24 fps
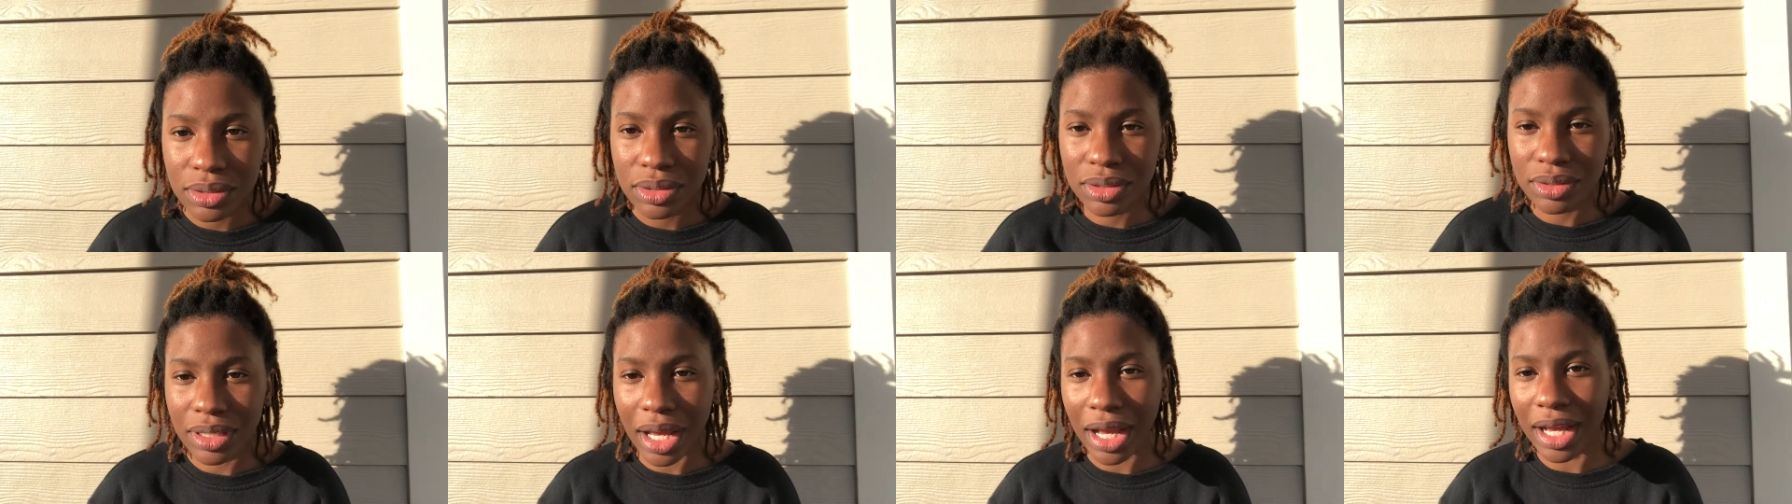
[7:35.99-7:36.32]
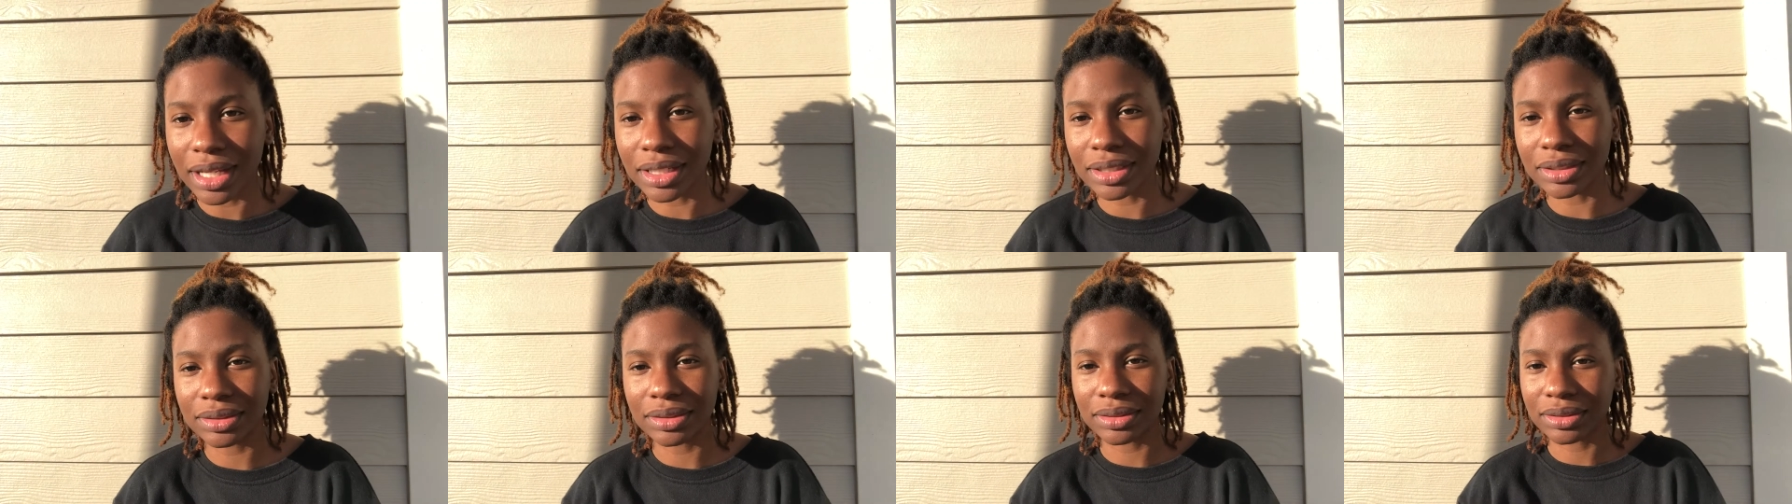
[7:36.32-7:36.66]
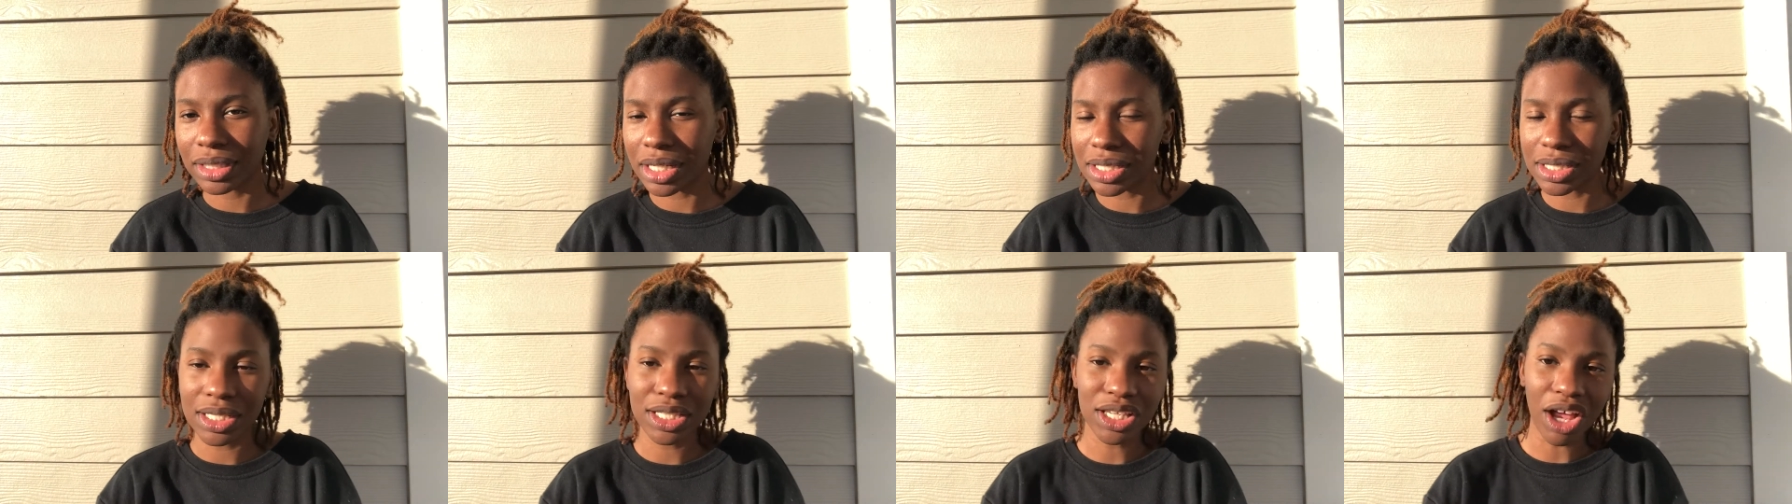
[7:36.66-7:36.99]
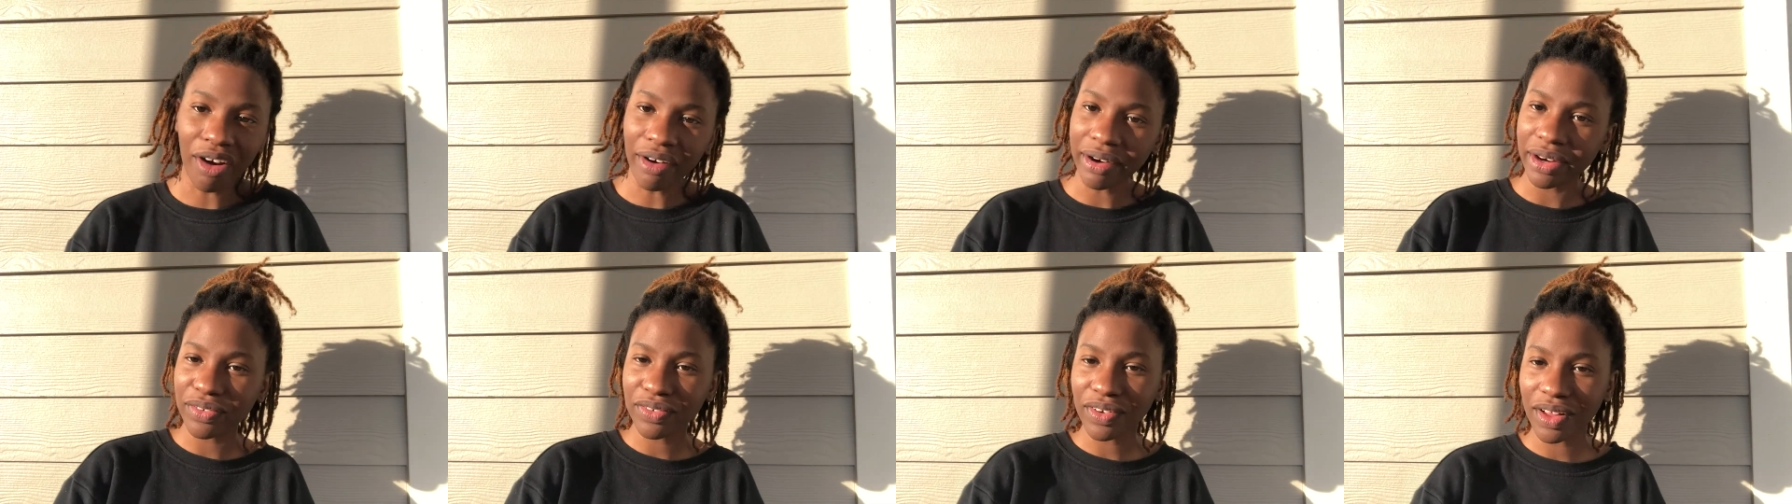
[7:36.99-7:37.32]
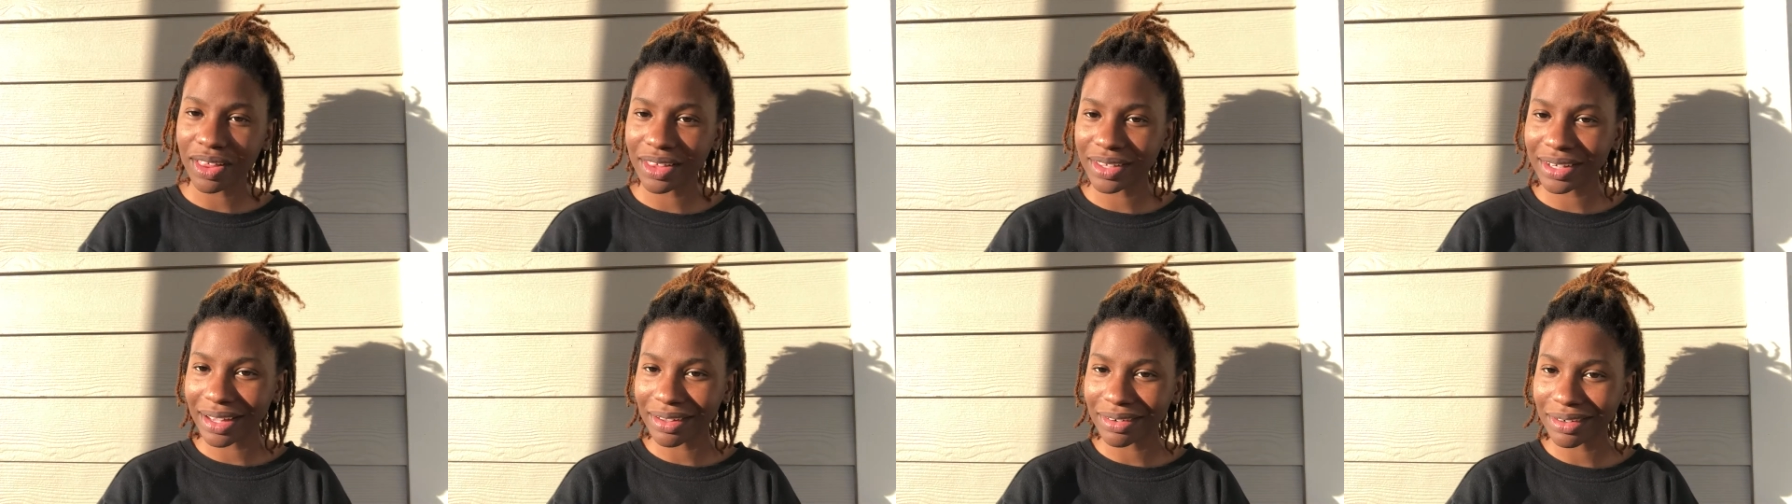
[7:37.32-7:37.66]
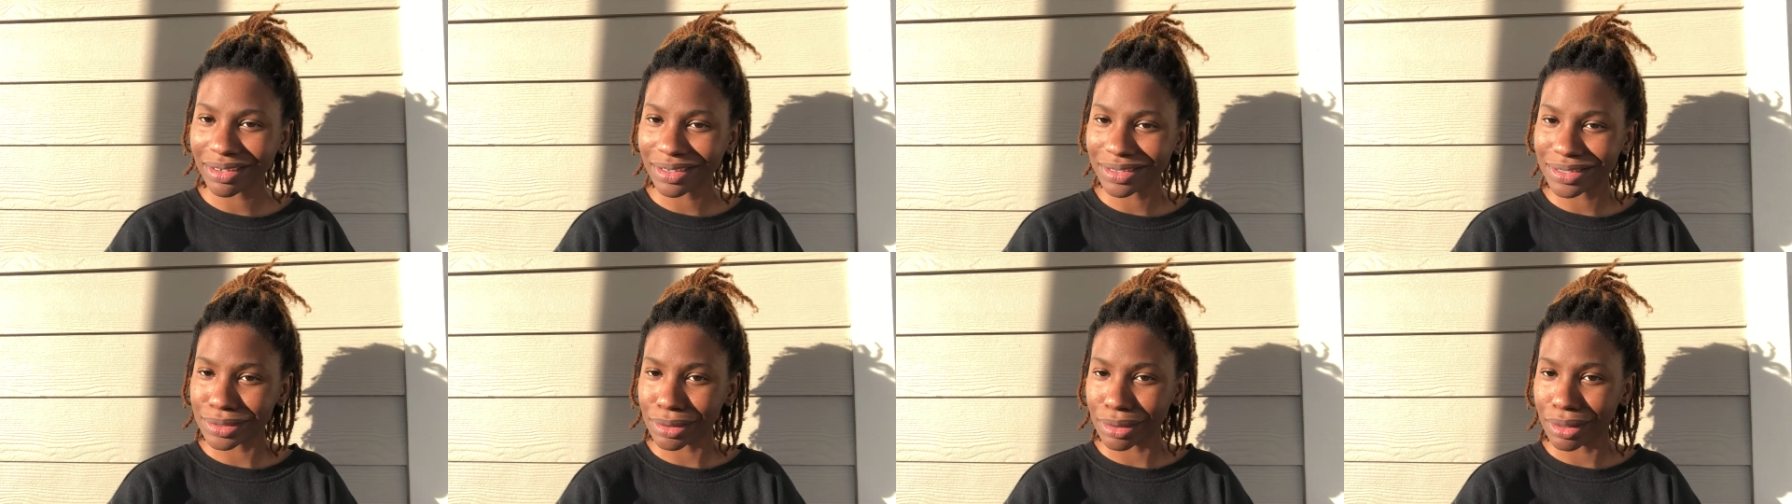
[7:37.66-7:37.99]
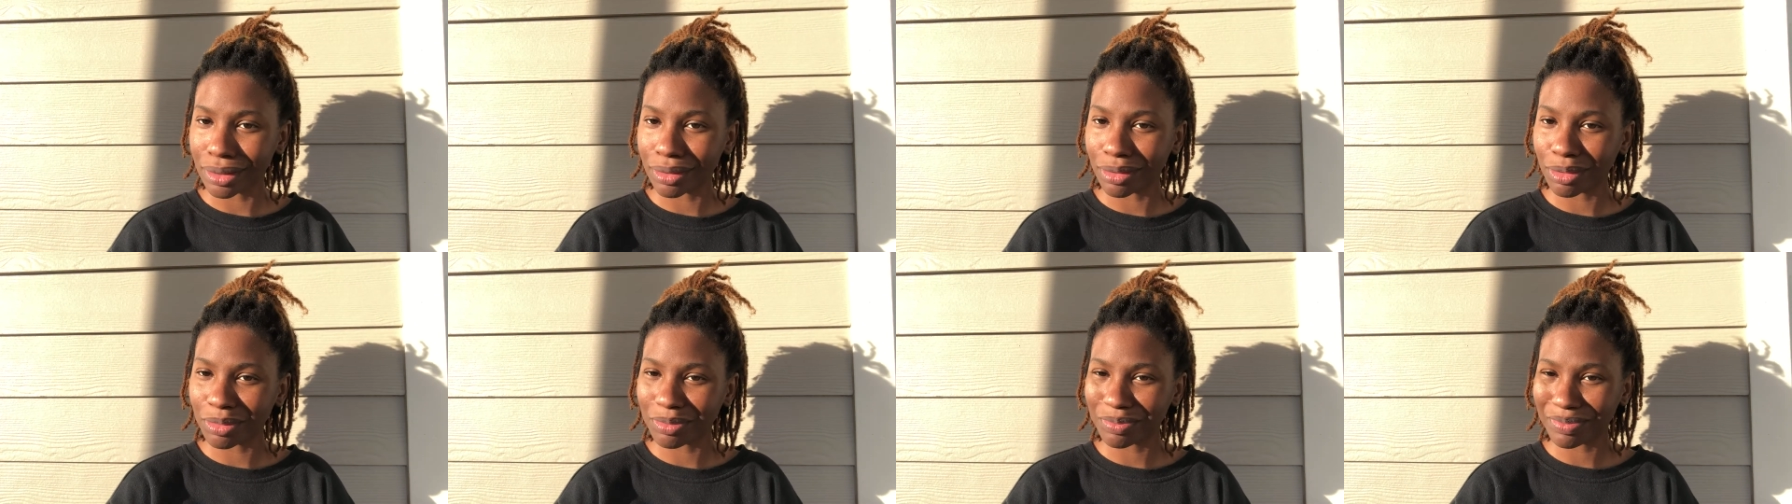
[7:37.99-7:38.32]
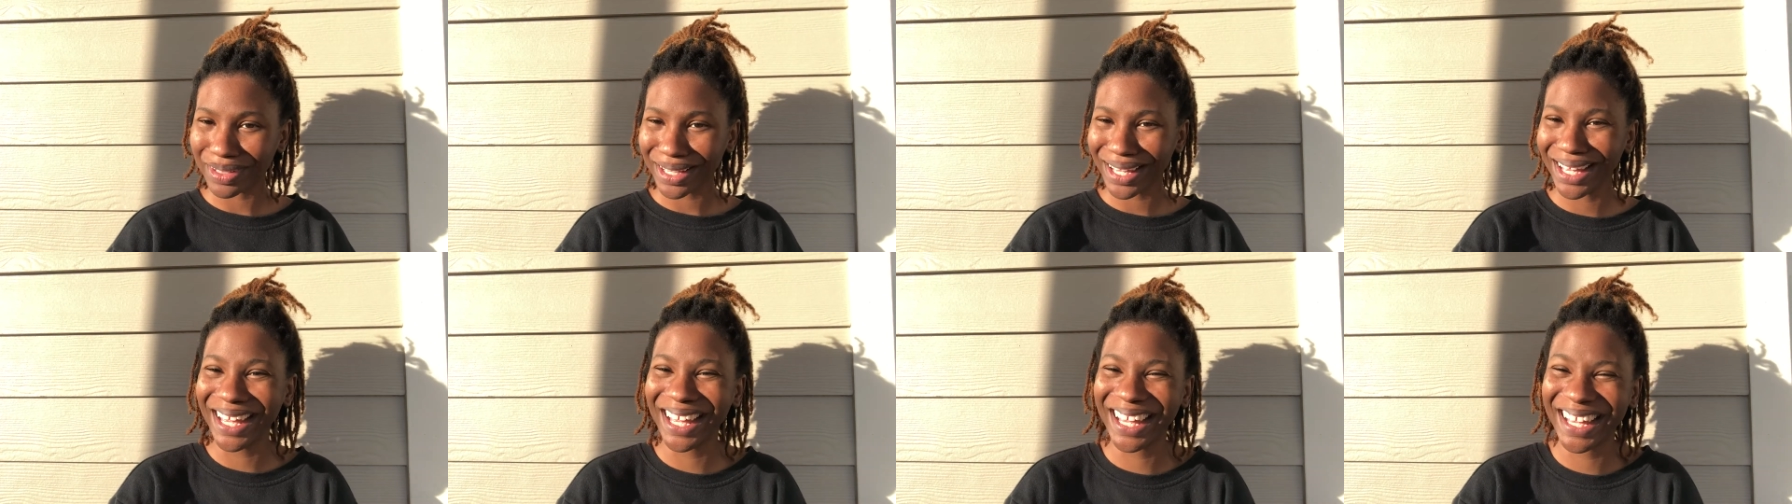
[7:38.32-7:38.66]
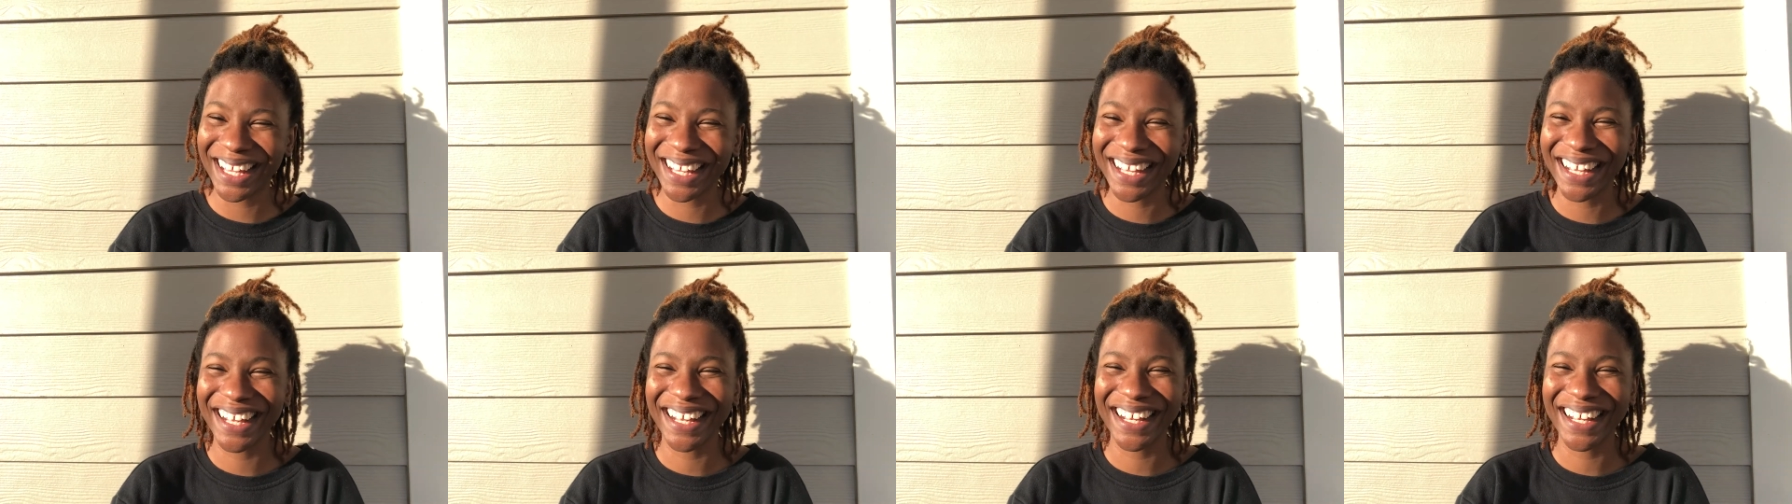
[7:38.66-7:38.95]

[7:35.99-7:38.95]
because it's already fallen out on its own.